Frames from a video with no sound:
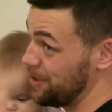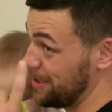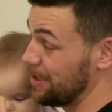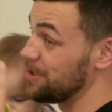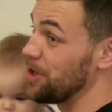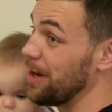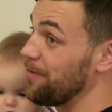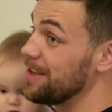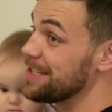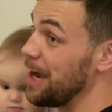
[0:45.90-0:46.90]
and just
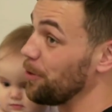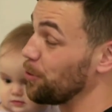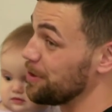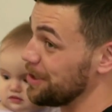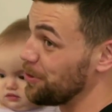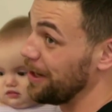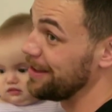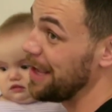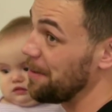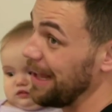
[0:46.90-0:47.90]
check this out because it's
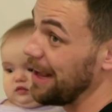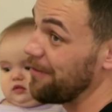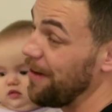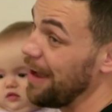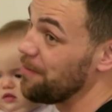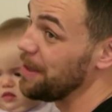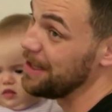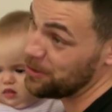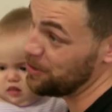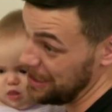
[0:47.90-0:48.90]
gonna take me like five
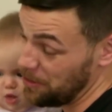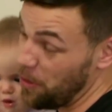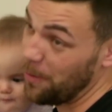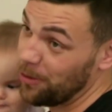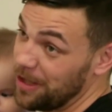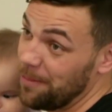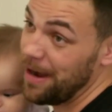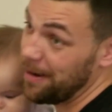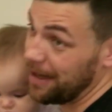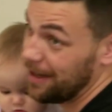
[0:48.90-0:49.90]
minutes because I know I'm what
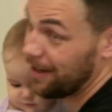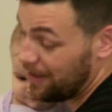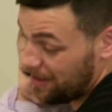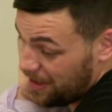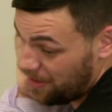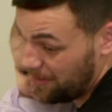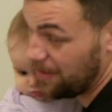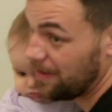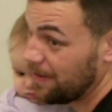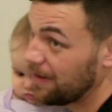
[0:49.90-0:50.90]
I'm packing. Here you go.